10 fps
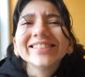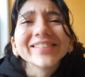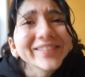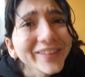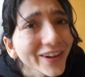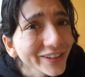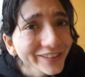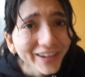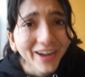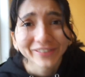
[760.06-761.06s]
just a lot
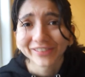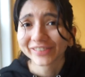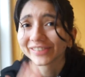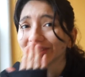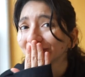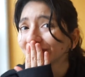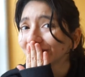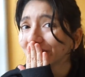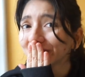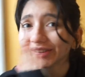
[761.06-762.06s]
of times it just sounds
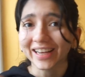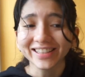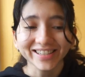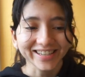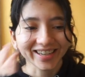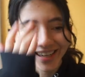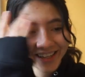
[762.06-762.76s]
so sketchy.